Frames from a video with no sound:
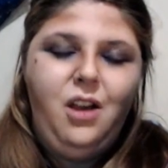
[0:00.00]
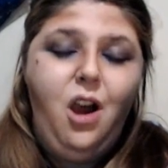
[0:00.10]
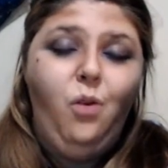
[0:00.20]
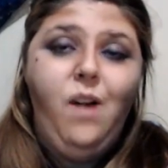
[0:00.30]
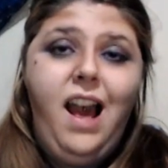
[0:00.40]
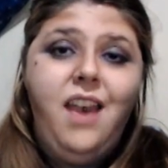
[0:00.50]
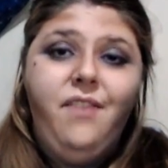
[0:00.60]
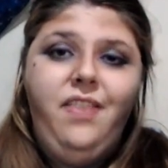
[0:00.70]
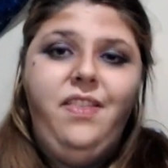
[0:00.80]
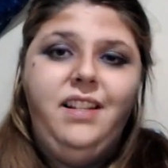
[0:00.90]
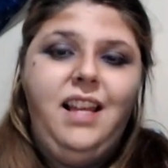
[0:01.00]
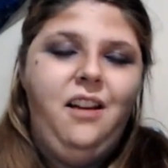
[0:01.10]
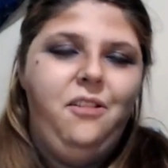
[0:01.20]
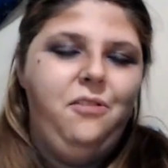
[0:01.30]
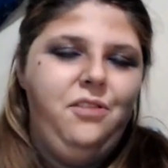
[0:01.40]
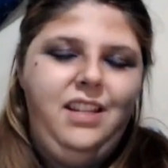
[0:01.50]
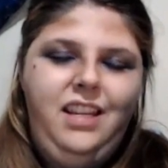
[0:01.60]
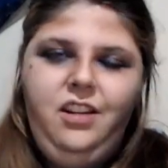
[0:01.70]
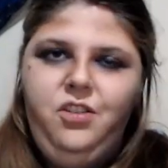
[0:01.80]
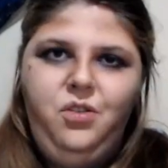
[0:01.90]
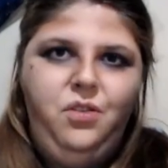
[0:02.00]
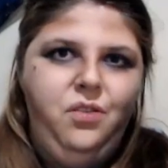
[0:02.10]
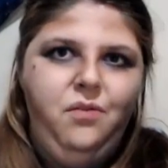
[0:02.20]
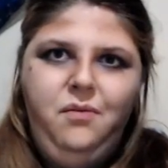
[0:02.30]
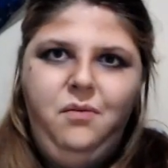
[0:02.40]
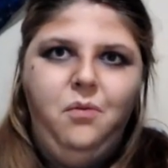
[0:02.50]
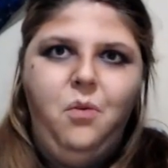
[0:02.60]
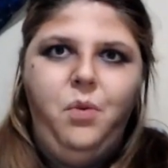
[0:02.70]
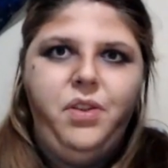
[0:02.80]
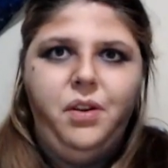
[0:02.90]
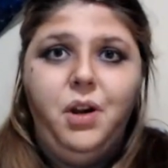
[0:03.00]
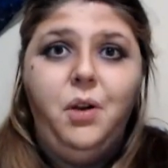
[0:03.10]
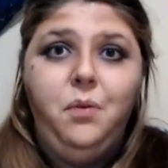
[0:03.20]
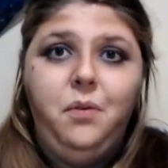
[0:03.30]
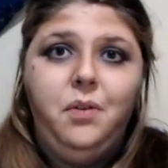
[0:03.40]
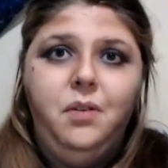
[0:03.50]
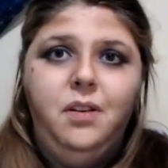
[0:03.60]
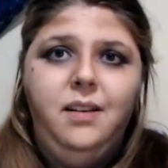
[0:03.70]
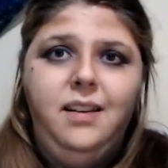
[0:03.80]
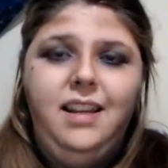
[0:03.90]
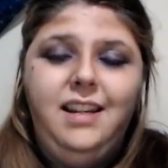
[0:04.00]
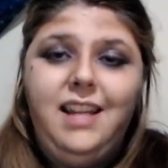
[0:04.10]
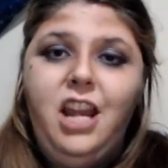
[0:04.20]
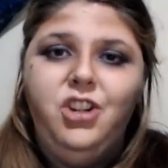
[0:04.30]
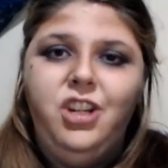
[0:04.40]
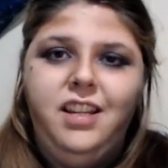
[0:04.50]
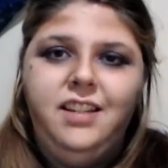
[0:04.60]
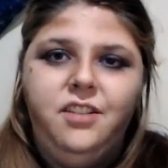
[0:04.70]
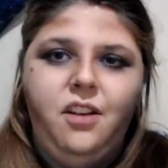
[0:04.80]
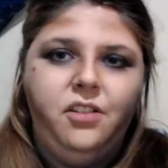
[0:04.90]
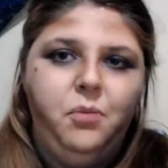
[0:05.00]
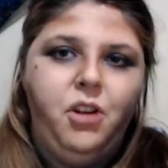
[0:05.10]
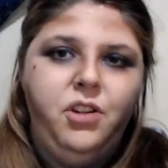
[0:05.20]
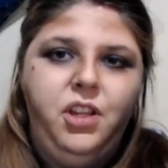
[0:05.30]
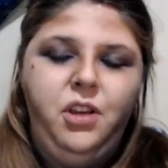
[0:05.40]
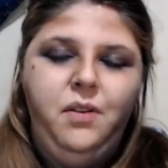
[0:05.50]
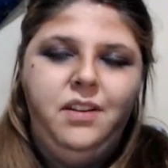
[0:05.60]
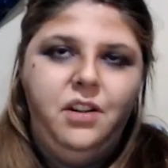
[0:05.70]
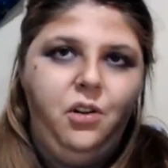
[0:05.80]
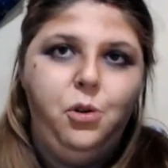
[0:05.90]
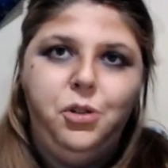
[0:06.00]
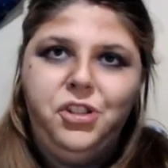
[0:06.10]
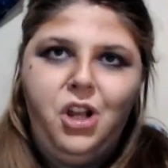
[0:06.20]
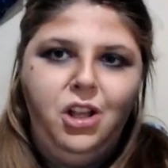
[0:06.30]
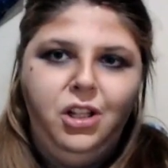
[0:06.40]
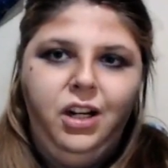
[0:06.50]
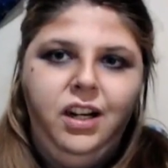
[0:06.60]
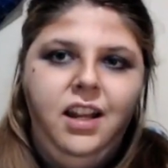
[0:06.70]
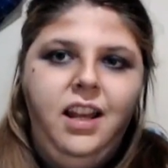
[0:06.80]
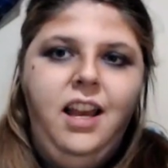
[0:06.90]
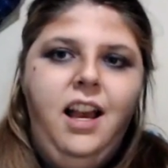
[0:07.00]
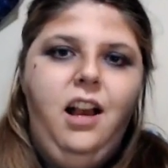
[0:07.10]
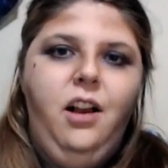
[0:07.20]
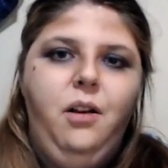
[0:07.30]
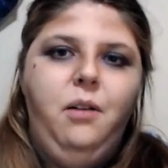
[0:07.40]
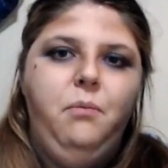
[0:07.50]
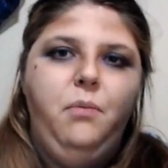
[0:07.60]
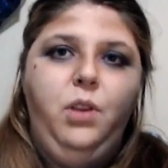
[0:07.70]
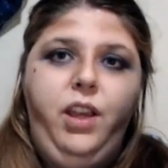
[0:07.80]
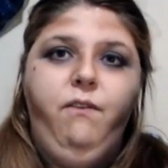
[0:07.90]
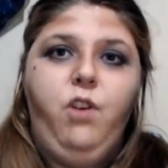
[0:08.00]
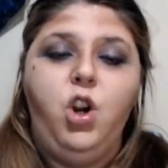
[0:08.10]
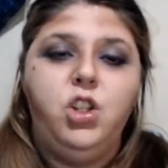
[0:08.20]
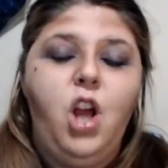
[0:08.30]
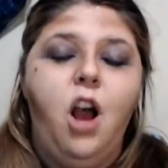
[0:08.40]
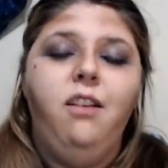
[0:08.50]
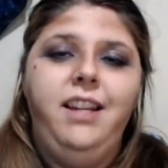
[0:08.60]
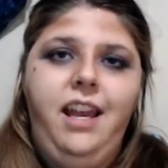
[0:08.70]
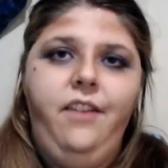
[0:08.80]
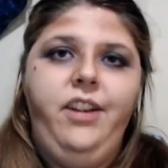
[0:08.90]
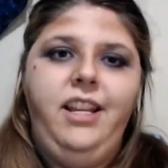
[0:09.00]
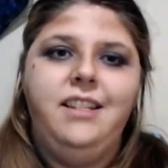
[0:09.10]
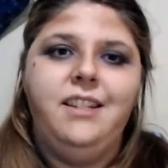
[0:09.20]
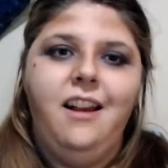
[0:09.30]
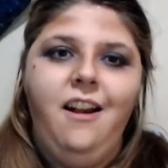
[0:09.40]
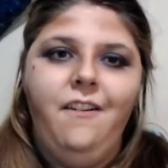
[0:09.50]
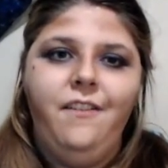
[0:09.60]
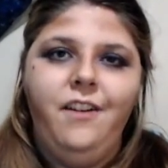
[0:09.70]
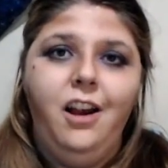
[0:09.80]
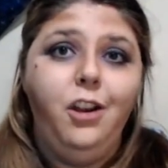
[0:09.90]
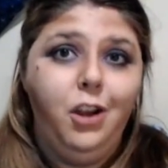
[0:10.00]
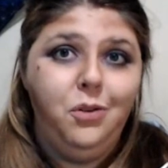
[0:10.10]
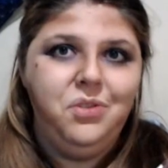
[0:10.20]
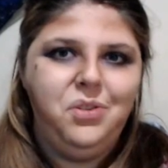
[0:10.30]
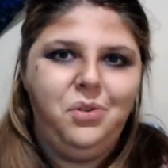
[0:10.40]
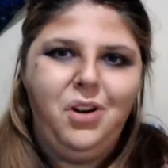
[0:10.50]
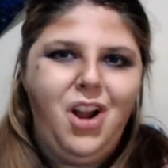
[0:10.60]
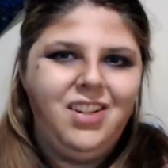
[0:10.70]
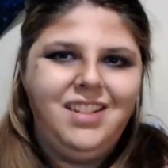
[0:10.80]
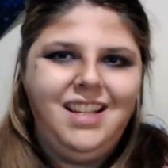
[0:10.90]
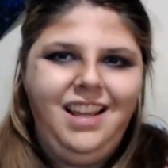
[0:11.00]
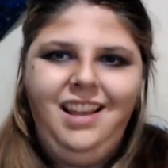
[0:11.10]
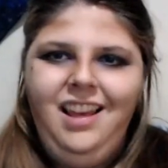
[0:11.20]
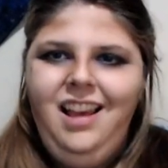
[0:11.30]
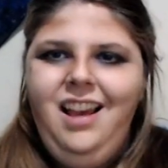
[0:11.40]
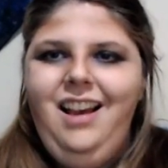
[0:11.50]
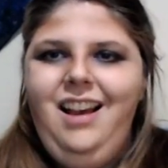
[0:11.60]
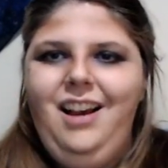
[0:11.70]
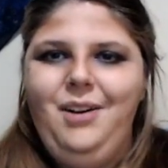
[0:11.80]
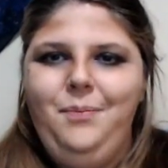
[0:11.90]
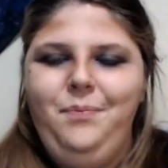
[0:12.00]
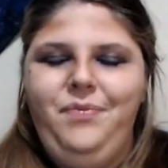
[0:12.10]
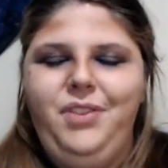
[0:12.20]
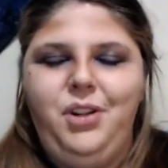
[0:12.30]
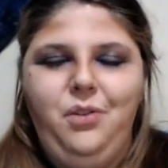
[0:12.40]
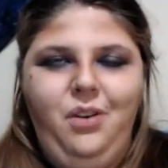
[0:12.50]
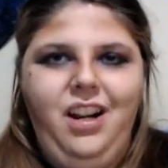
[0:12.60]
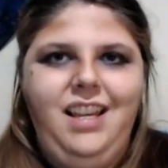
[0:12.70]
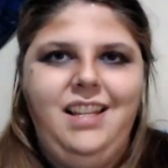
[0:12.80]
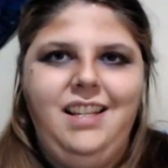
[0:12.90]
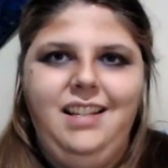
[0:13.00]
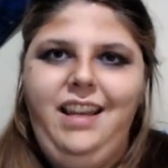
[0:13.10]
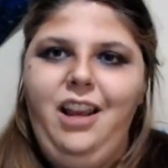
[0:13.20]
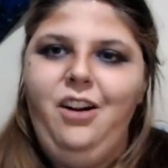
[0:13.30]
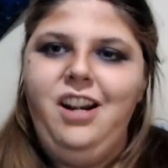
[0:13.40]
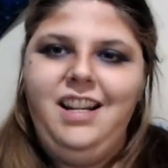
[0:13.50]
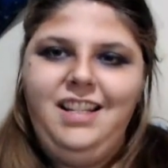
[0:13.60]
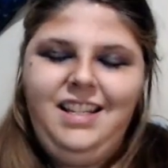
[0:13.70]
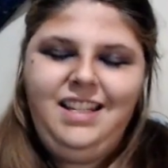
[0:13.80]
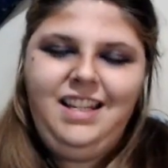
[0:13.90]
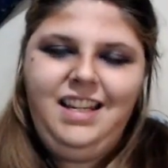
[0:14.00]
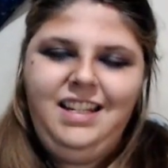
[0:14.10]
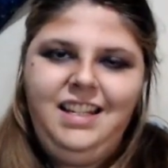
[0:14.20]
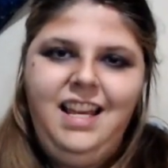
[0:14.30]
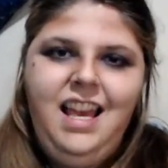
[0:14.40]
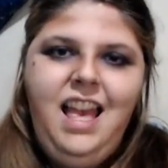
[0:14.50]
arrive at this house, each with their own intentions. Dr. Montague is an occult scholar um, looking for solid evidence of a ghost or a haunting. Um, Dora is his lighthearted assistant.